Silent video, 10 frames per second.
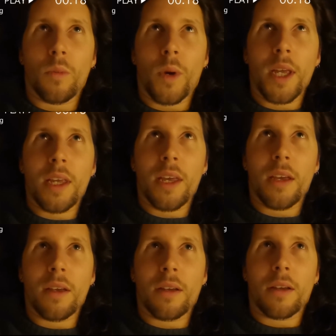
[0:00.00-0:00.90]

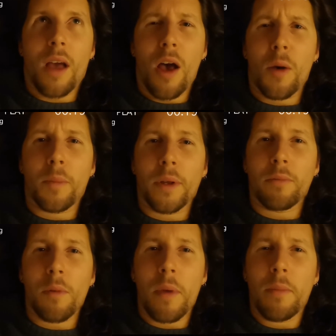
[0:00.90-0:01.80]
Waking up
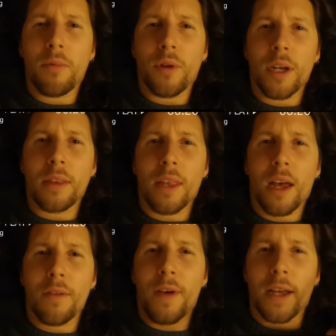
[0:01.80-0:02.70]
and remembering that
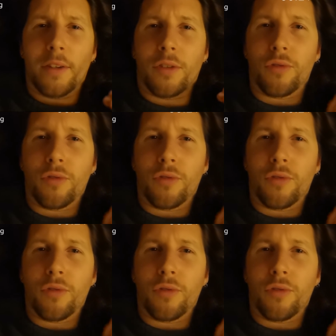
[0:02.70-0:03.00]
I've had